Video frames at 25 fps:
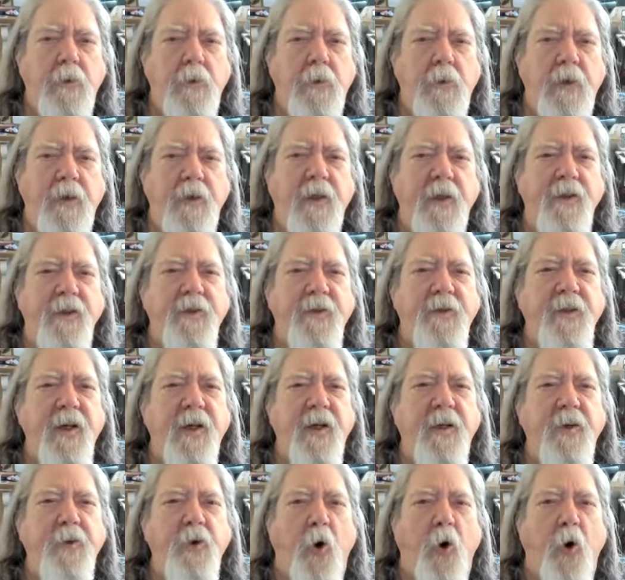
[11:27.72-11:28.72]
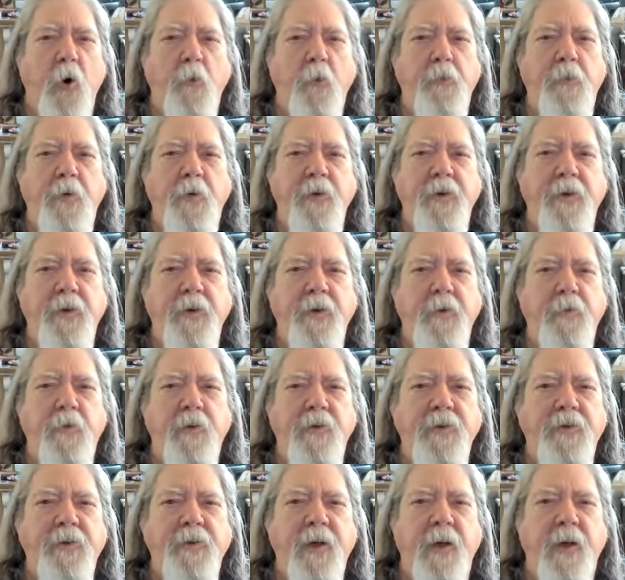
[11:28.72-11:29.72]
And I stand open and
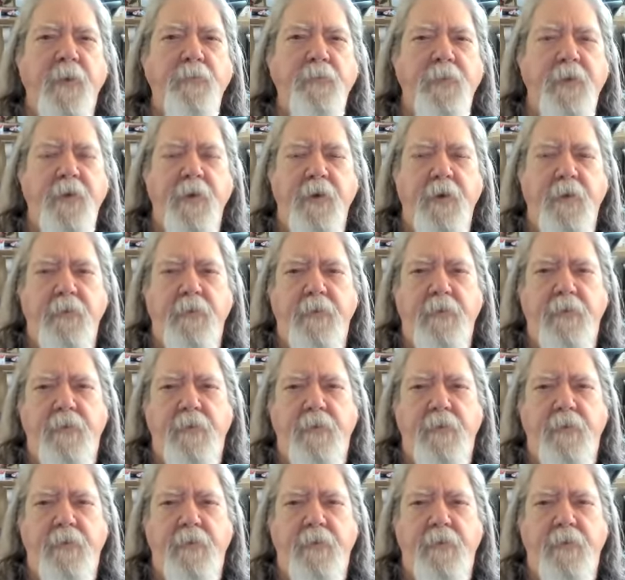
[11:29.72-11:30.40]
receptive